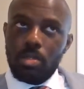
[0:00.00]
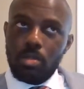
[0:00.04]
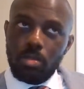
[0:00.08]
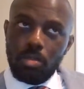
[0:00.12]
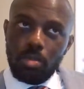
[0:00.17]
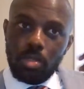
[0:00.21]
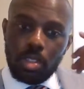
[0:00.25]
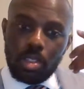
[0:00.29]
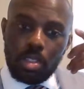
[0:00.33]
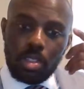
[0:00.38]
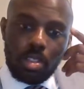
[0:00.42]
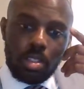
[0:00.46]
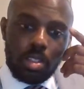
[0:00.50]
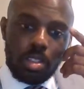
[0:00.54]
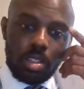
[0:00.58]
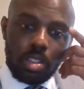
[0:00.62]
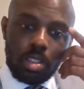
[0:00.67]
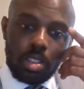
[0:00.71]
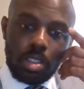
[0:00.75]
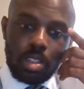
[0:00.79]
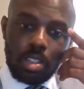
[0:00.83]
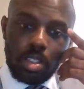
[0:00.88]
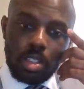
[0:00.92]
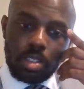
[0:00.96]
with
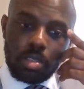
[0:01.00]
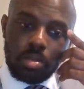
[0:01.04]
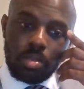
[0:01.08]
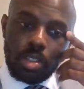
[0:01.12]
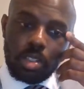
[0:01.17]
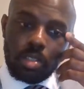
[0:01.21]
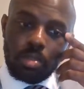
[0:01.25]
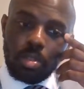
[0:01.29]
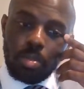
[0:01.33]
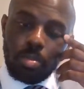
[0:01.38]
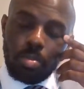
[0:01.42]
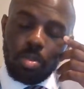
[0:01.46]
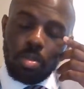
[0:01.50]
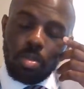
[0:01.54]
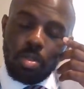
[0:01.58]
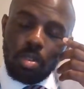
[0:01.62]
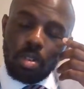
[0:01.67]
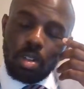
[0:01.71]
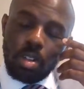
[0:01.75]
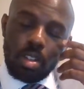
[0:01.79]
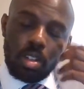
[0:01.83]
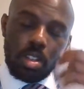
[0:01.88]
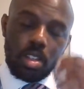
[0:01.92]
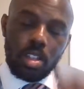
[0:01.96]
this week's
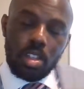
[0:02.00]
report